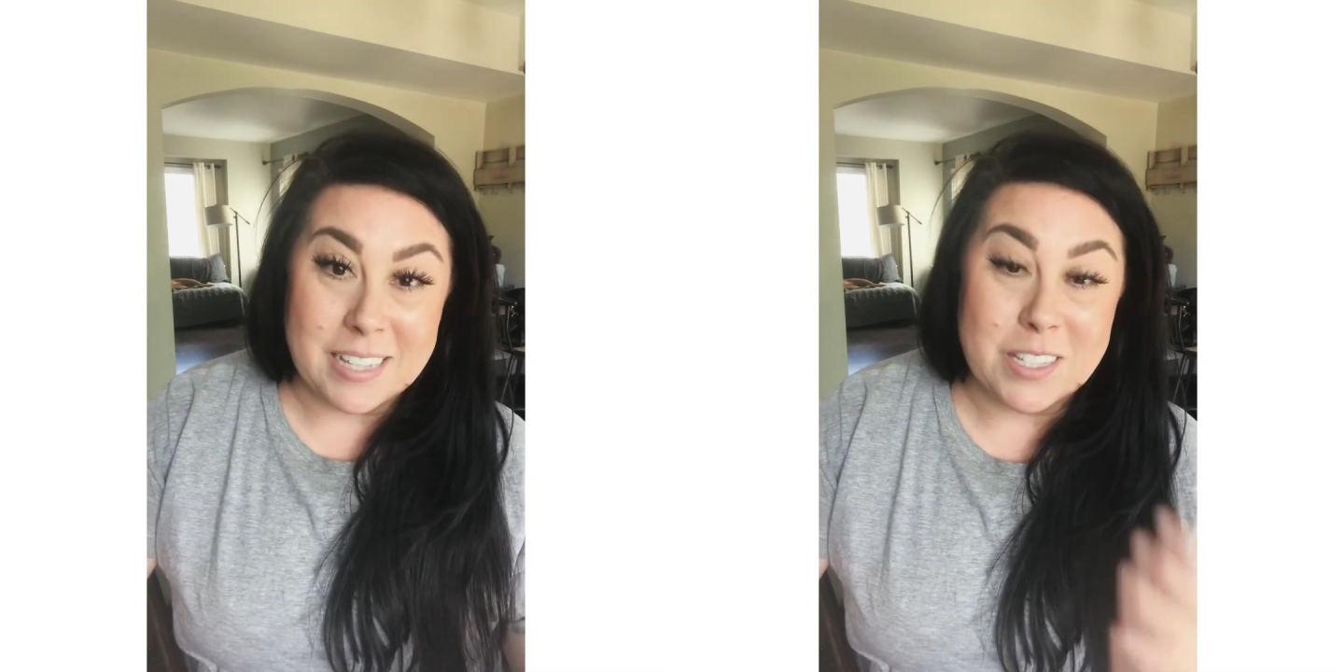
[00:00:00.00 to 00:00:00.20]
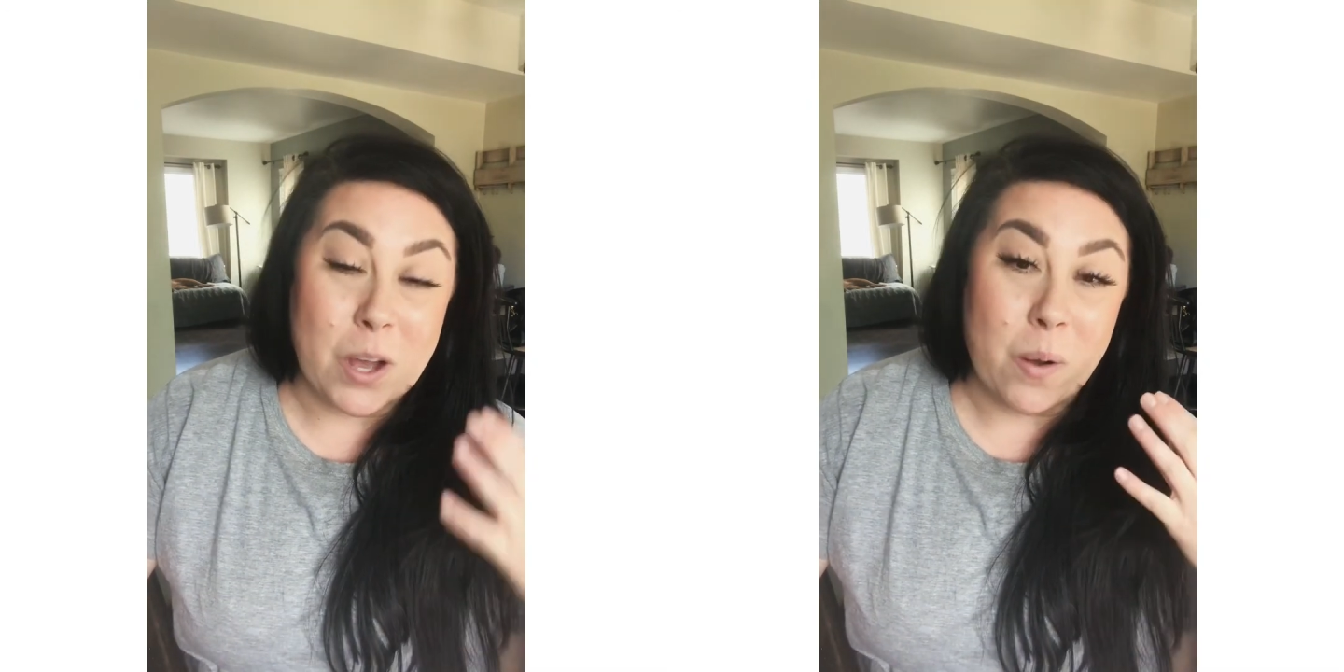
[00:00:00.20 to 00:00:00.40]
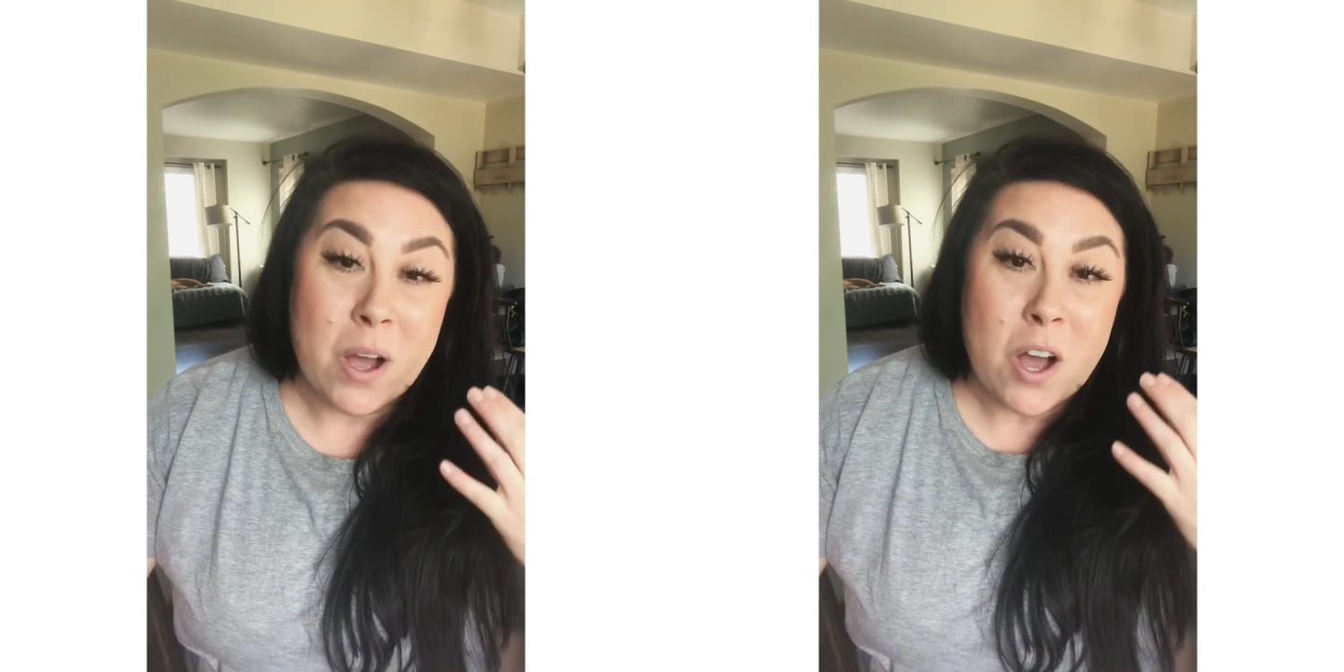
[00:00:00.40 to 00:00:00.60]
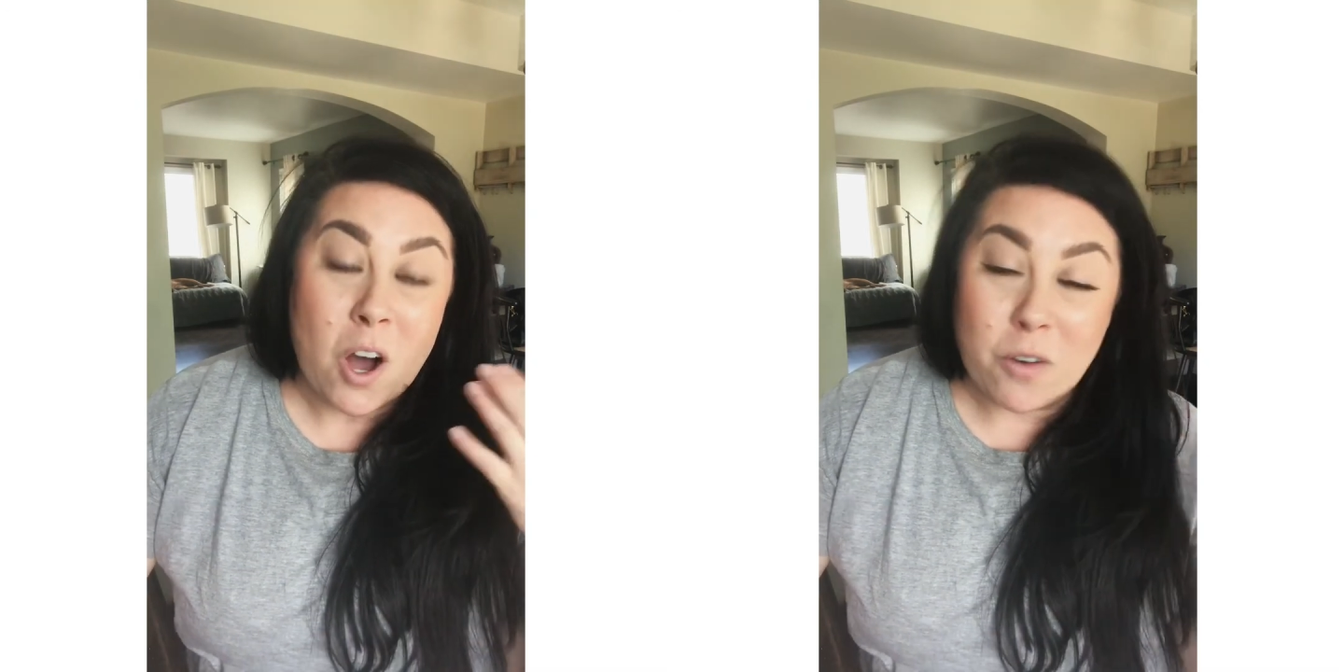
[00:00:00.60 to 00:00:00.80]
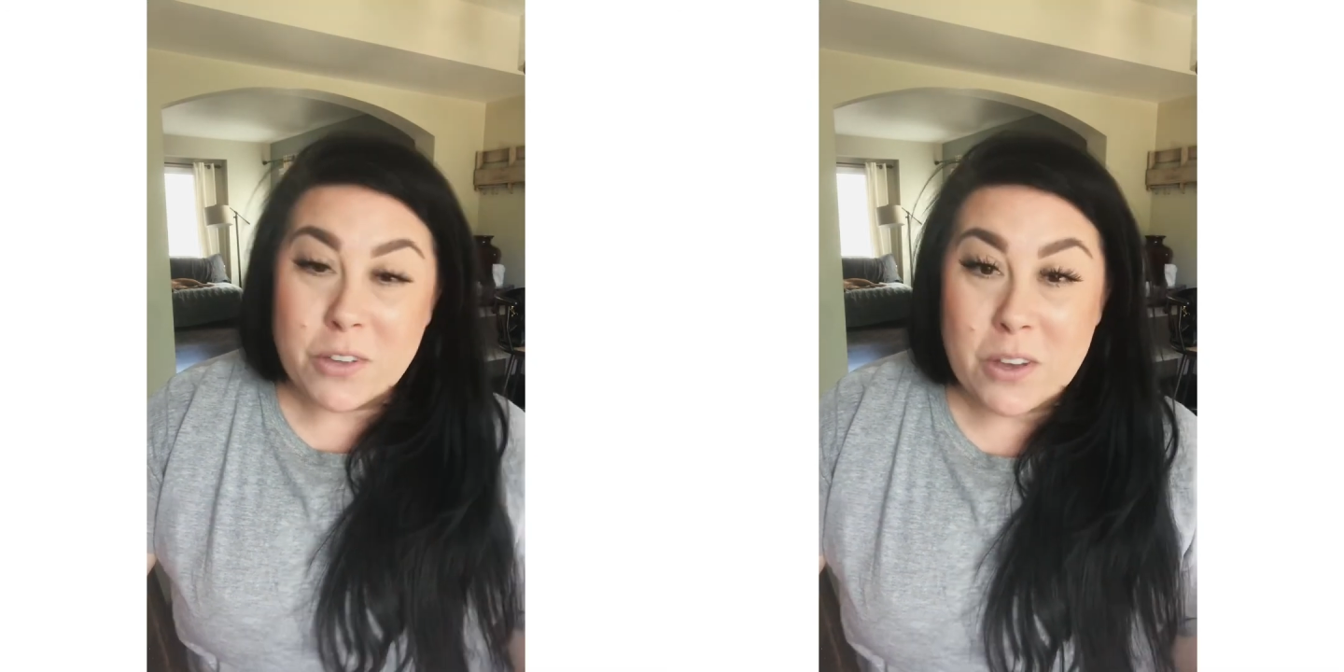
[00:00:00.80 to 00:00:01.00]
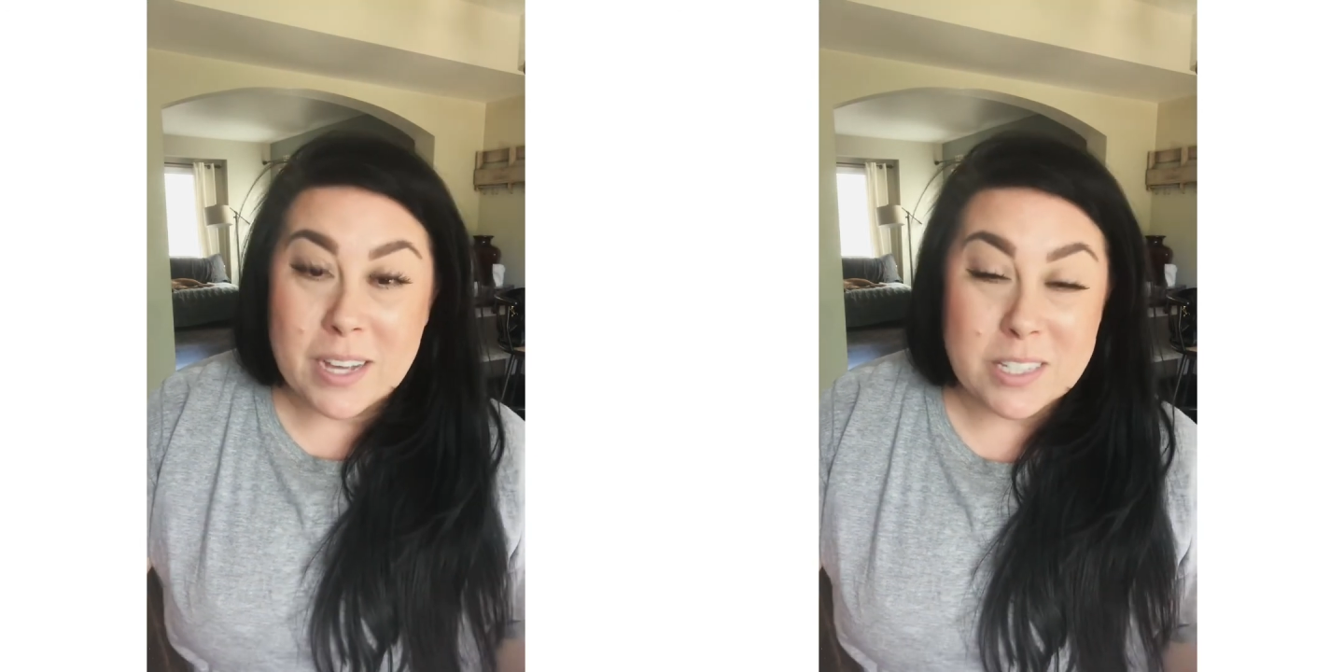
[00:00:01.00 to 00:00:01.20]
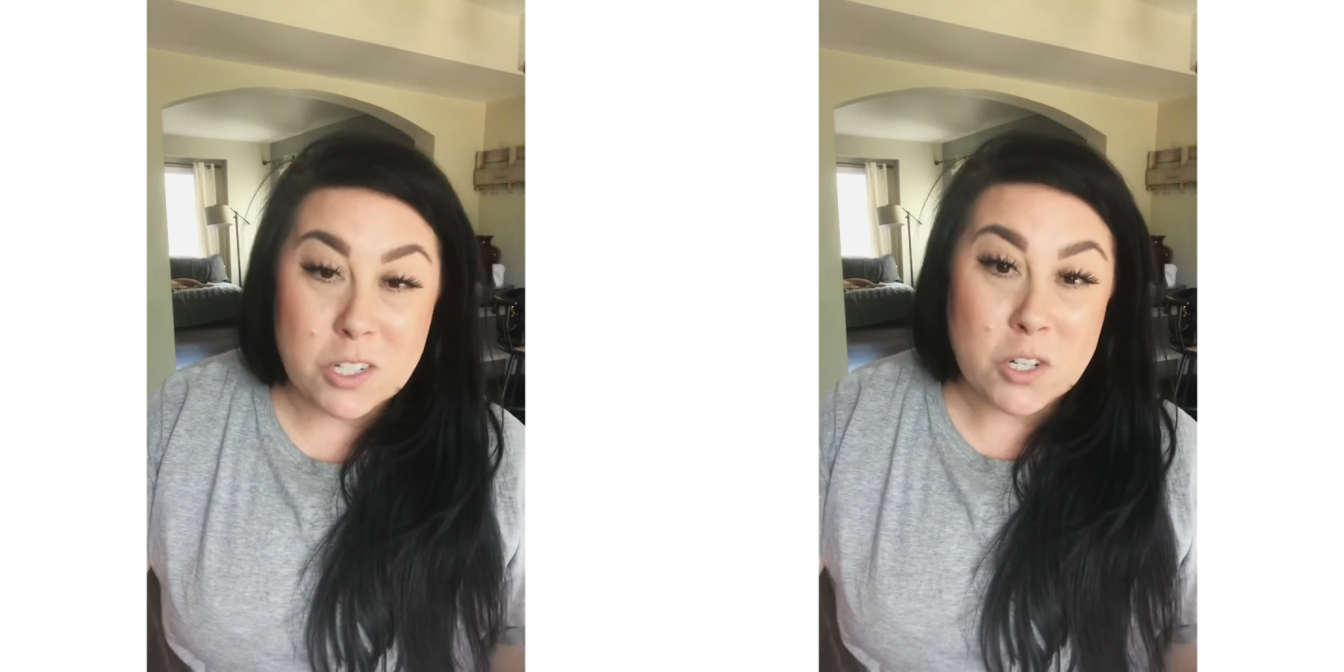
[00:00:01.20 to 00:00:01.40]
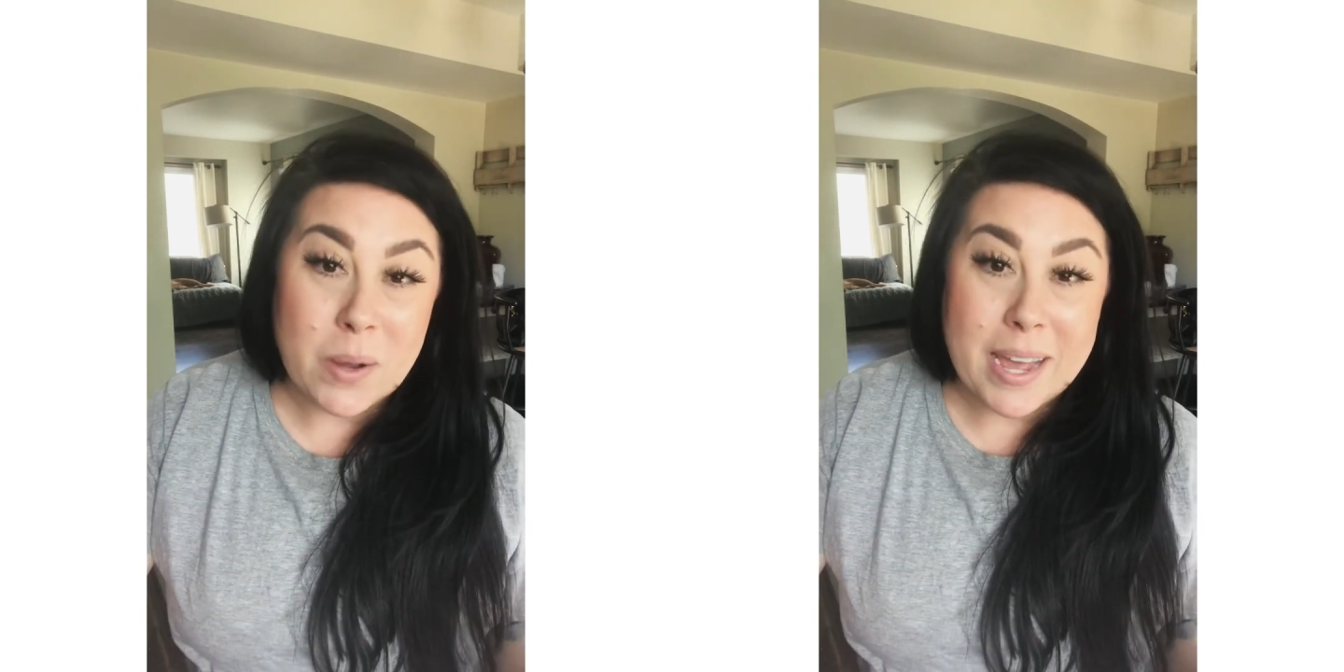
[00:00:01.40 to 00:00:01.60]
So hopefully you guys
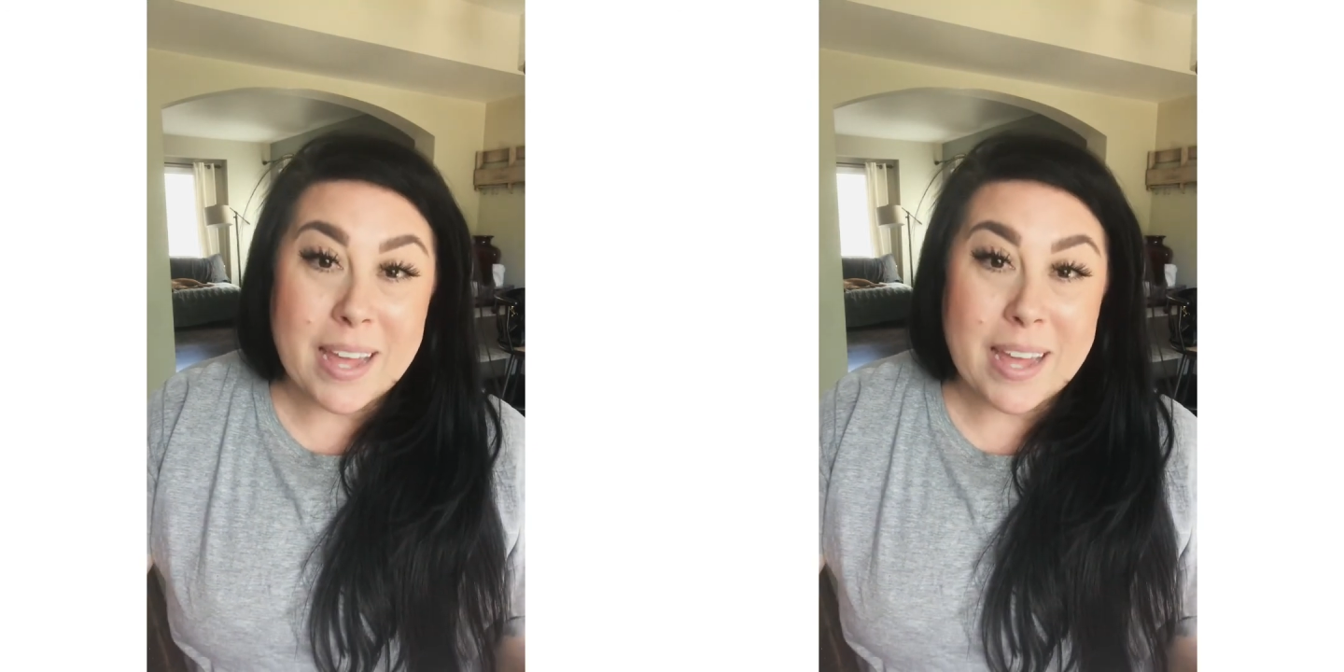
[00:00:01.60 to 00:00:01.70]
enjoy it.